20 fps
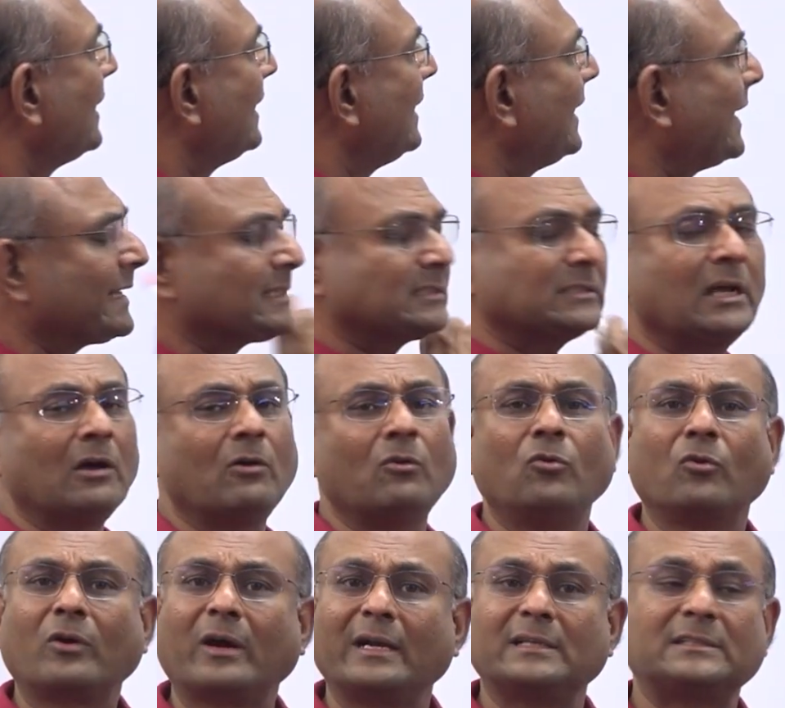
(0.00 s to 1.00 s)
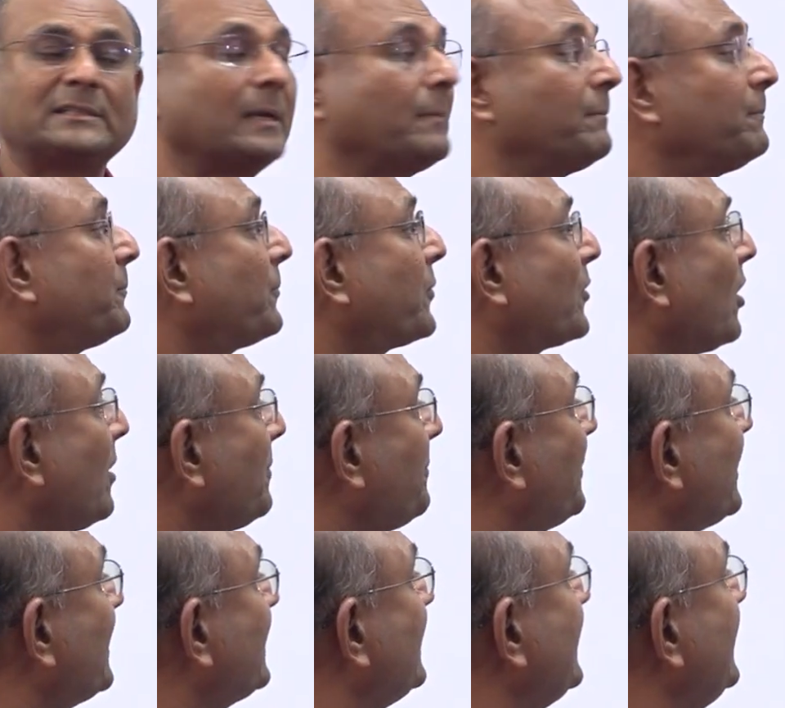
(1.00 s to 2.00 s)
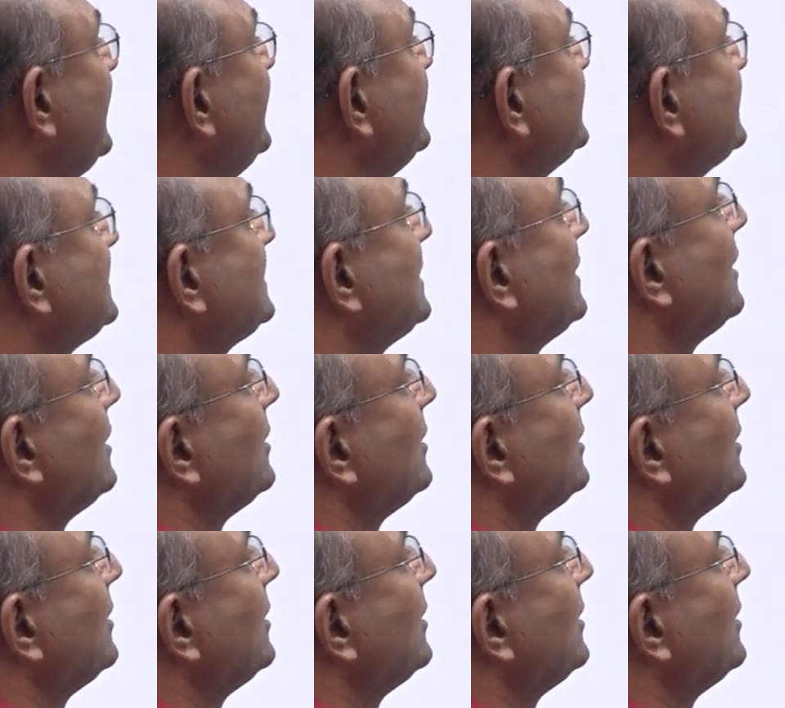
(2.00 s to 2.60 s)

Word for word: Let us now look at some properties